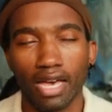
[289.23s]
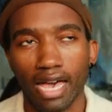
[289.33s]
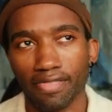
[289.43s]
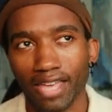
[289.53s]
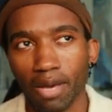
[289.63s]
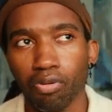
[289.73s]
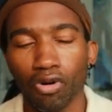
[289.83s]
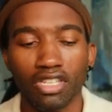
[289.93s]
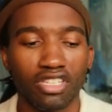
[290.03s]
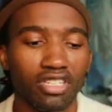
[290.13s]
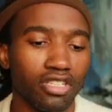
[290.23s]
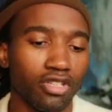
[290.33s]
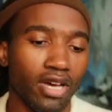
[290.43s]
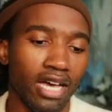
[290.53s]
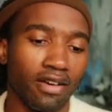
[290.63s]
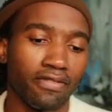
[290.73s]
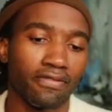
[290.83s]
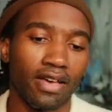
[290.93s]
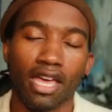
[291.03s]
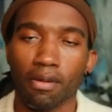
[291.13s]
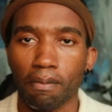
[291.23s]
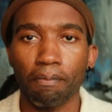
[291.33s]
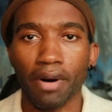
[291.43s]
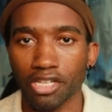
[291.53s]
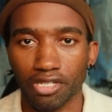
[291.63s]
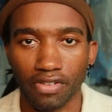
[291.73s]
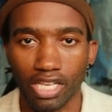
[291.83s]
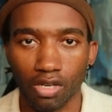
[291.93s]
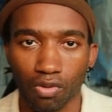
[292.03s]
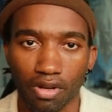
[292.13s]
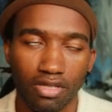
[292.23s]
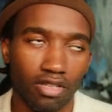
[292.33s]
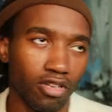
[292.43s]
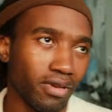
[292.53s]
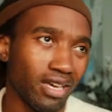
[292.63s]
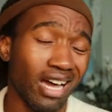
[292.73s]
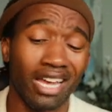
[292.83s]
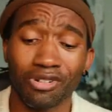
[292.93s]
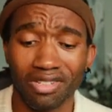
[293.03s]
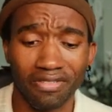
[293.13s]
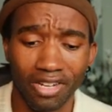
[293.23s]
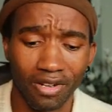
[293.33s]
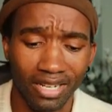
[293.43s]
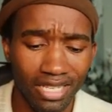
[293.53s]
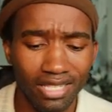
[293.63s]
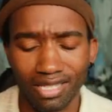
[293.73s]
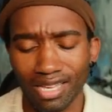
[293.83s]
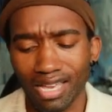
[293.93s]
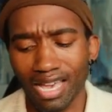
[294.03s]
At that point, you have a bunch of keywords. It could be 100 at the very least.